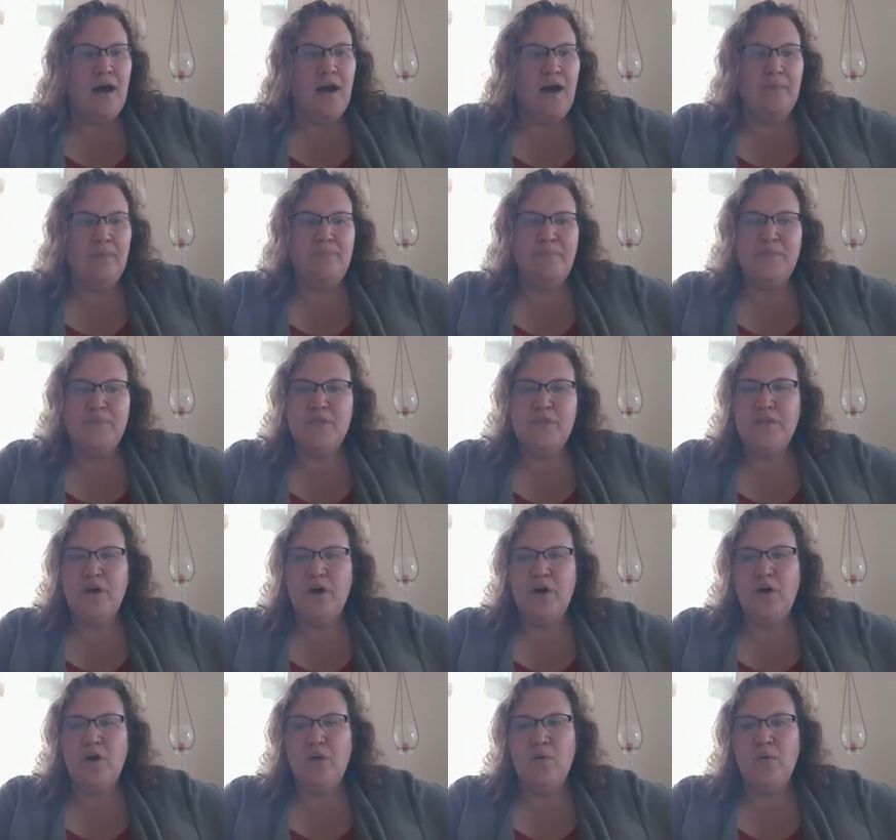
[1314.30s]
Um,
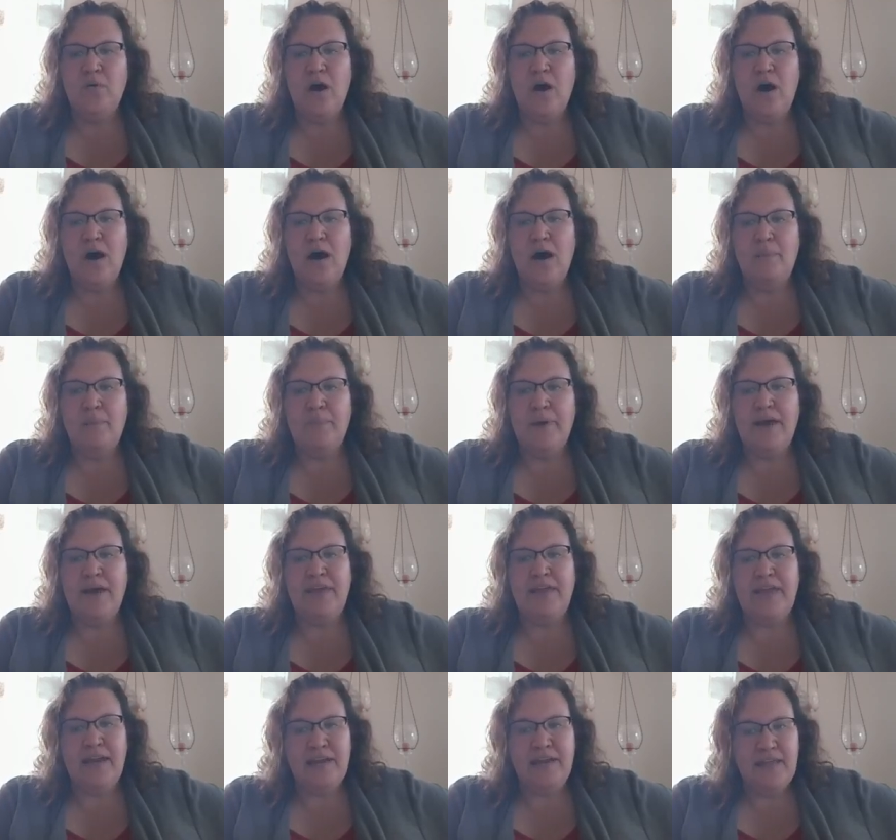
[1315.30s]
so uh,
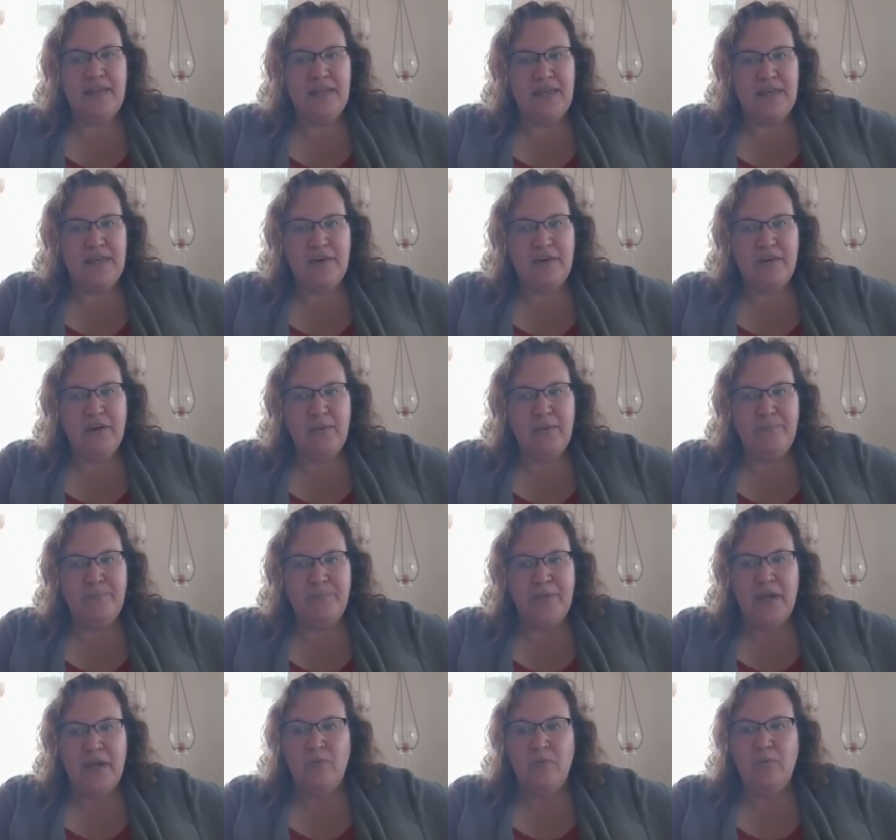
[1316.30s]
by the end of the
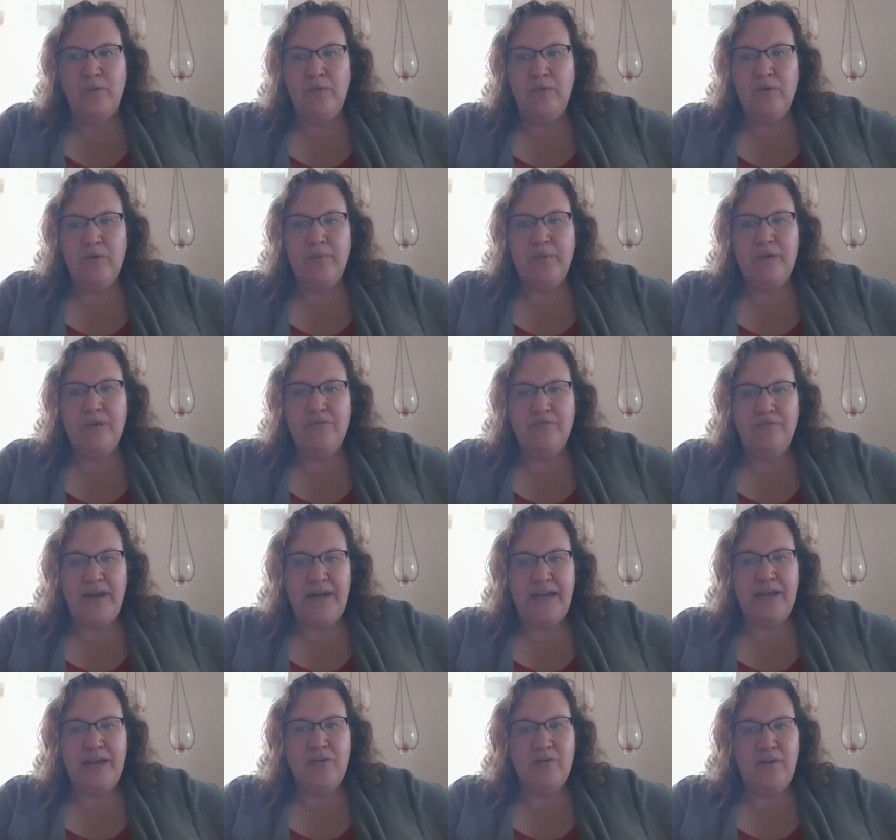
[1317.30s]
year, we will be
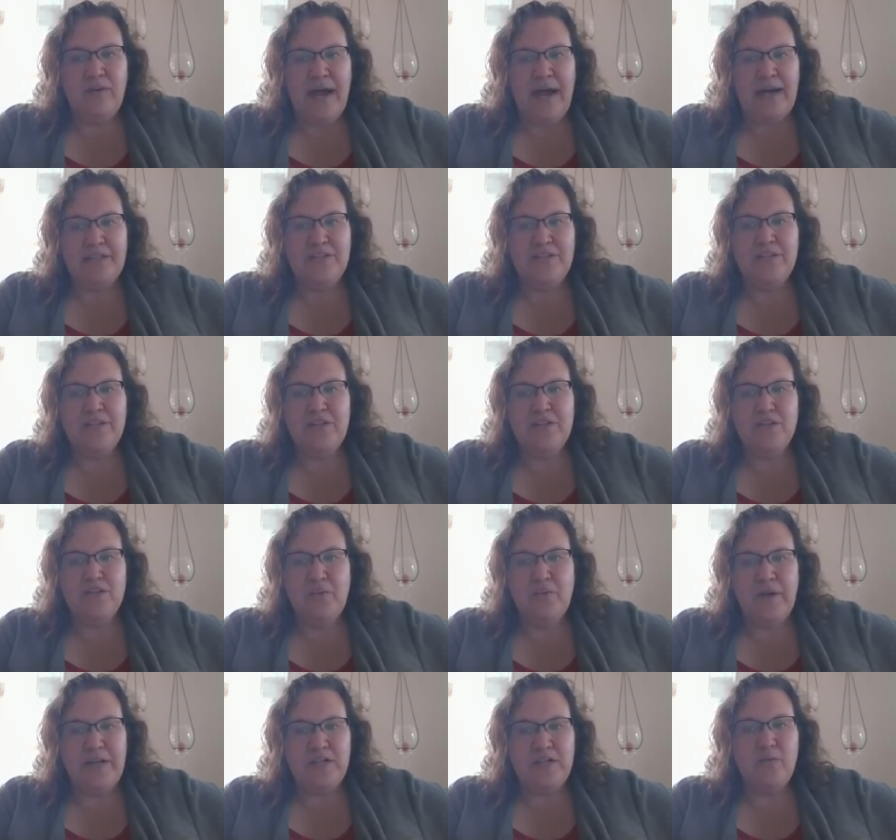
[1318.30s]
inviting grads to the
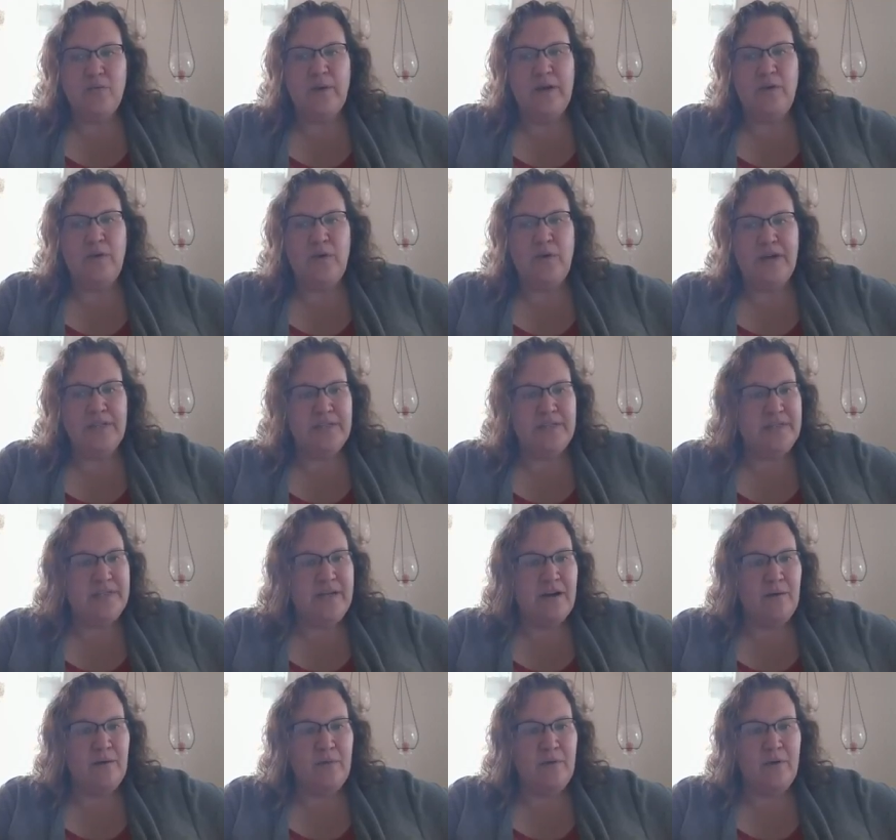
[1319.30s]
2021
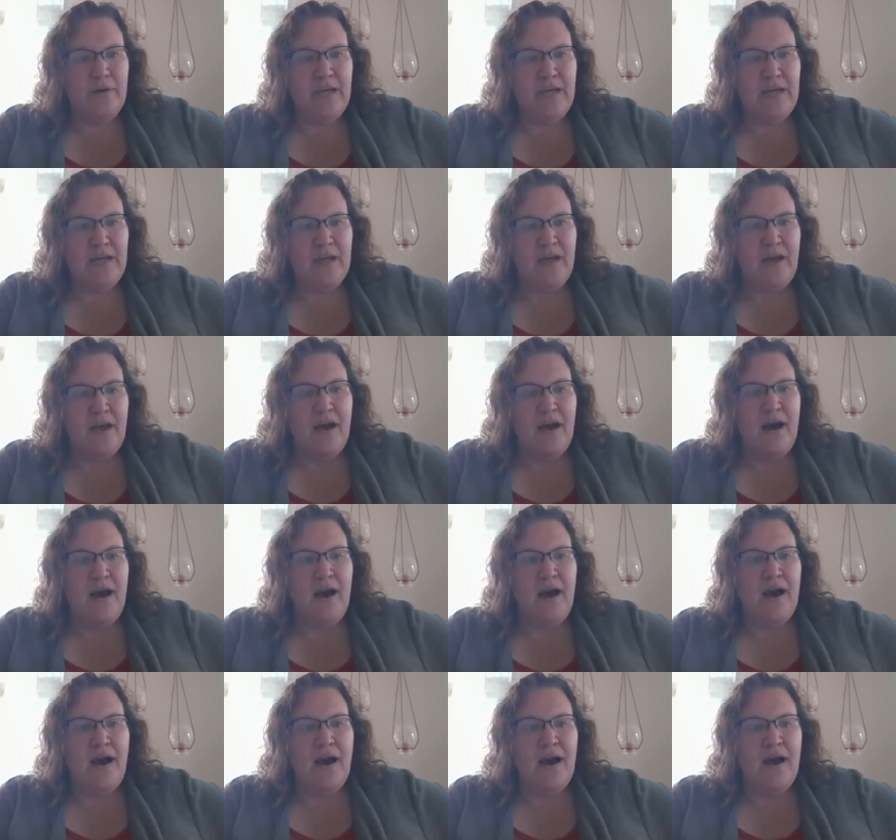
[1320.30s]
ceremony
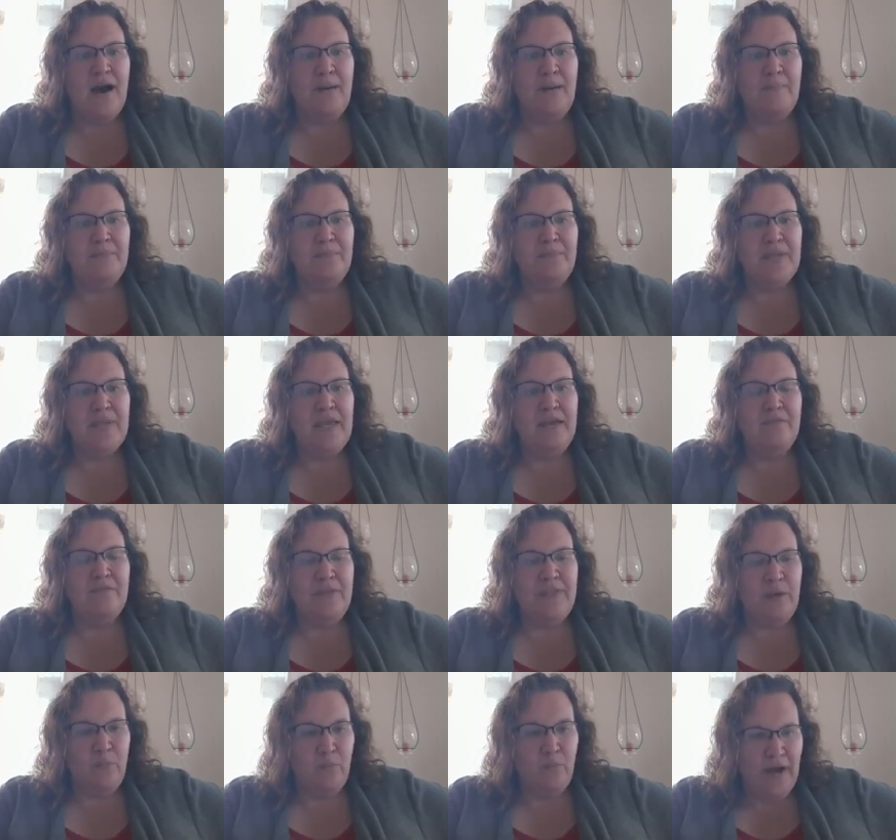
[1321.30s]
um,
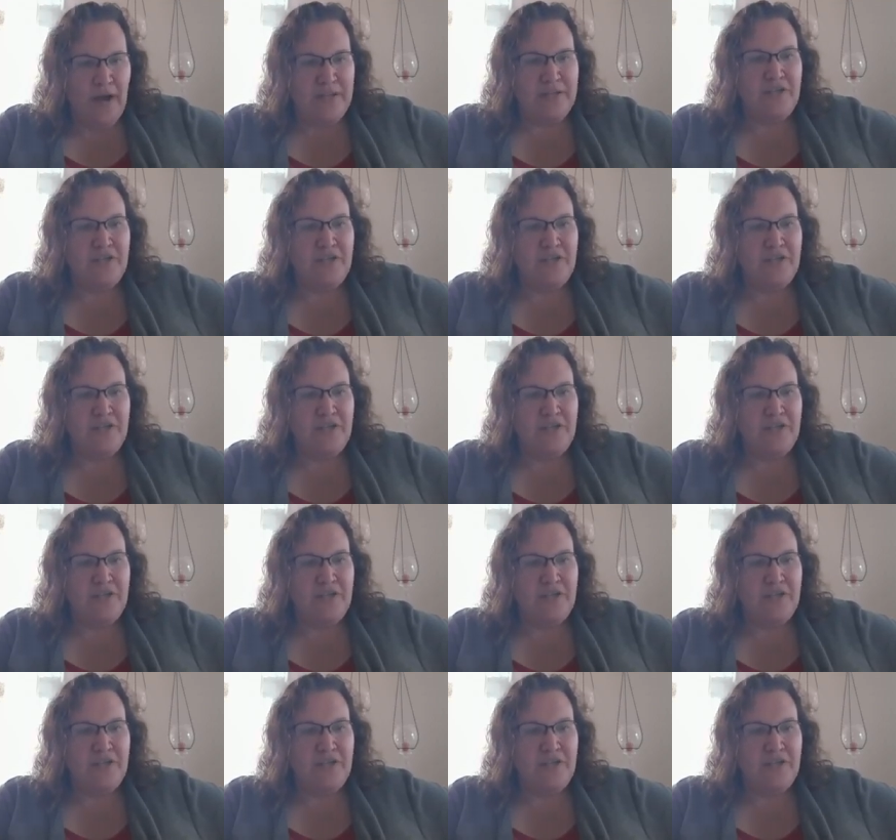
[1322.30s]
if they